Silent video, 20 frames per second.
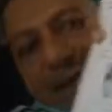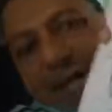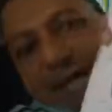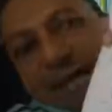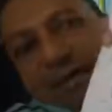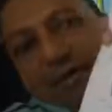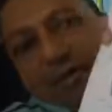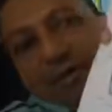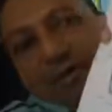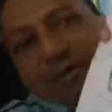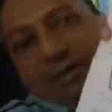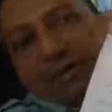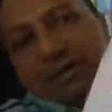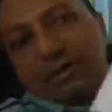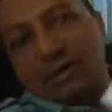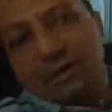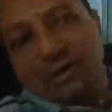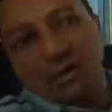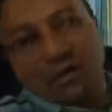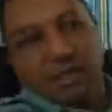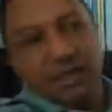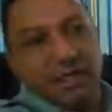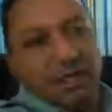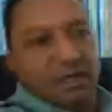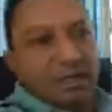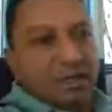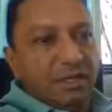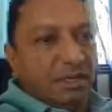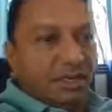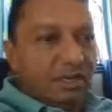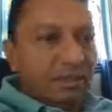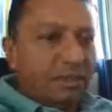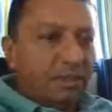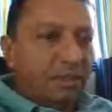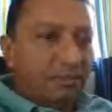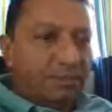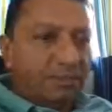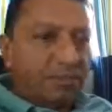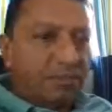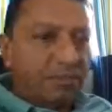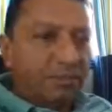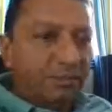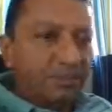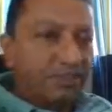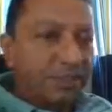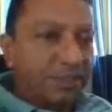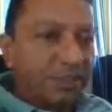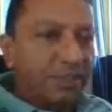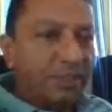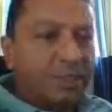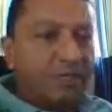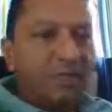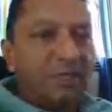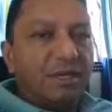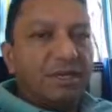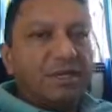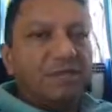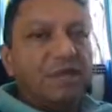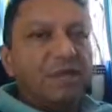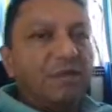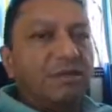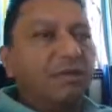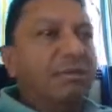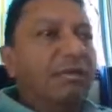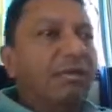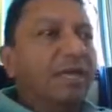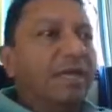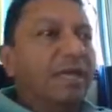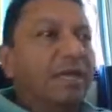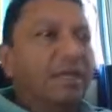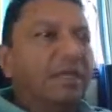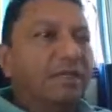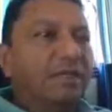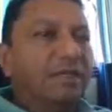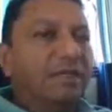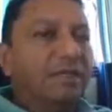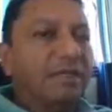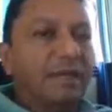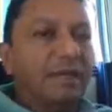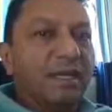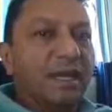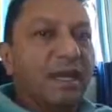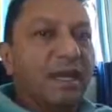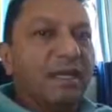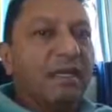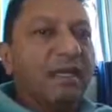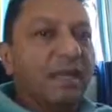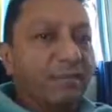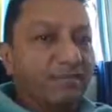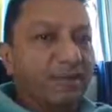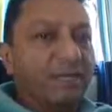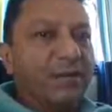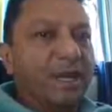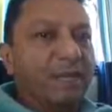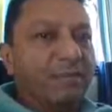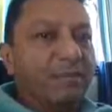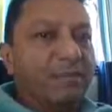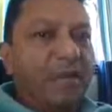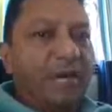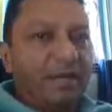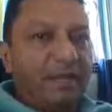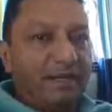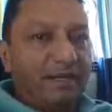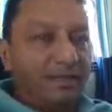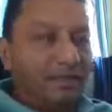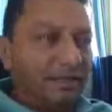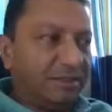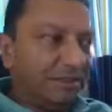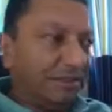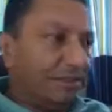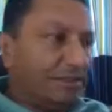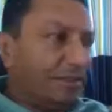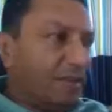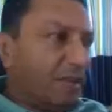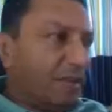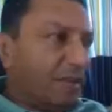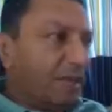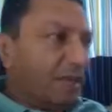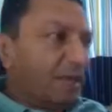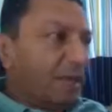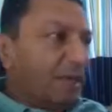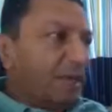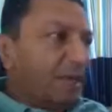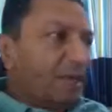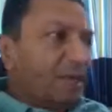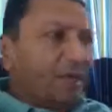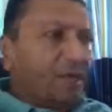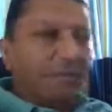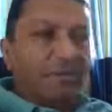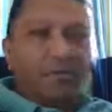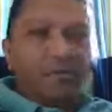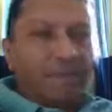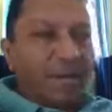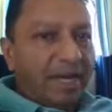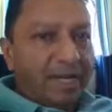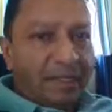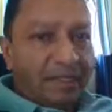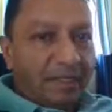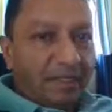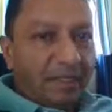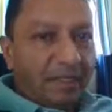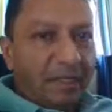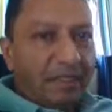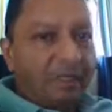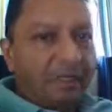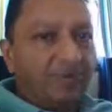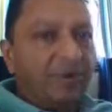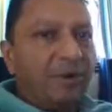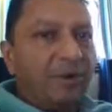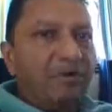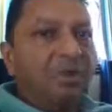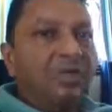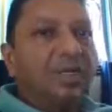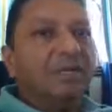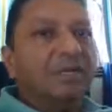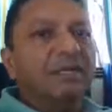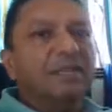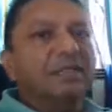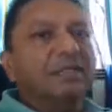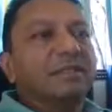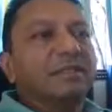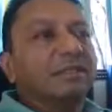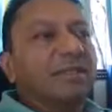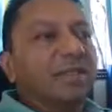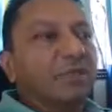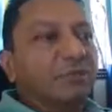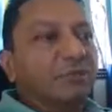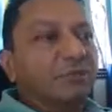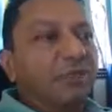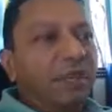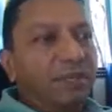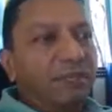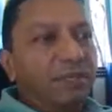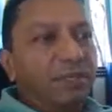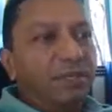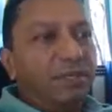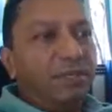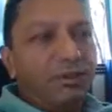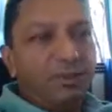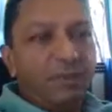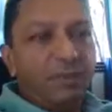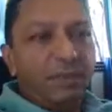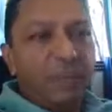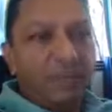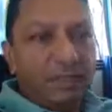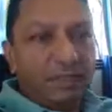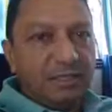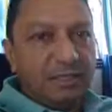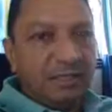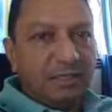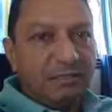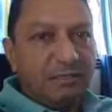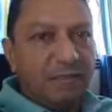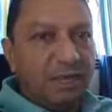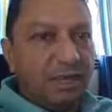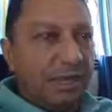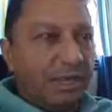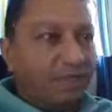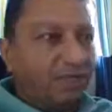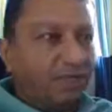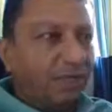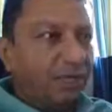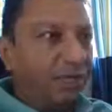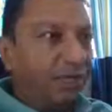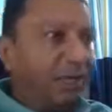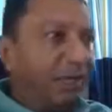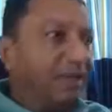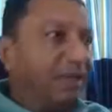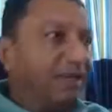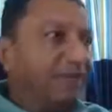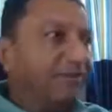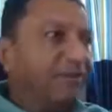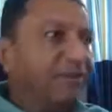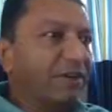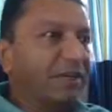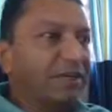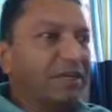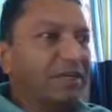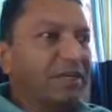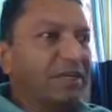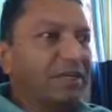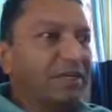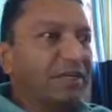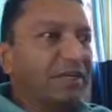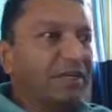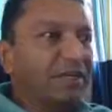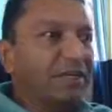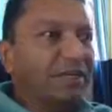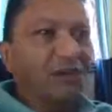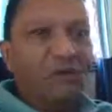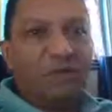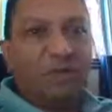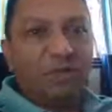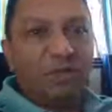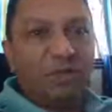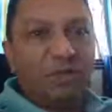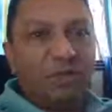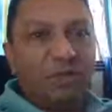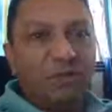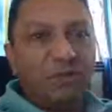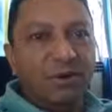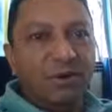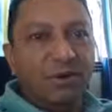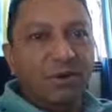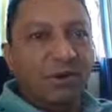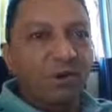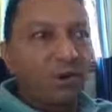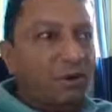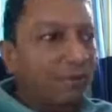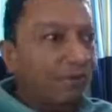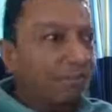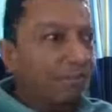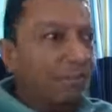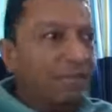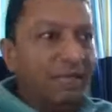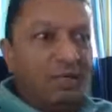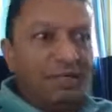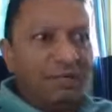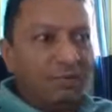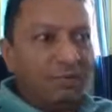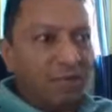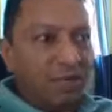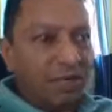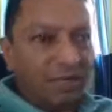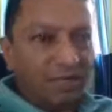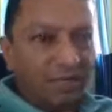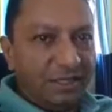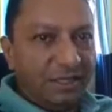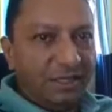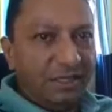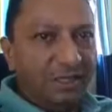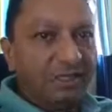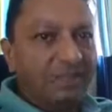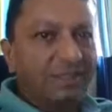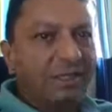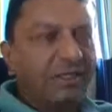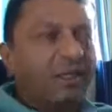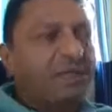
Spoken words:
came on some ships, got to Malaya, and they never went back. Many theories about it. They could have been those bachelors who are enjoying life and did not bother about home. That is one theory.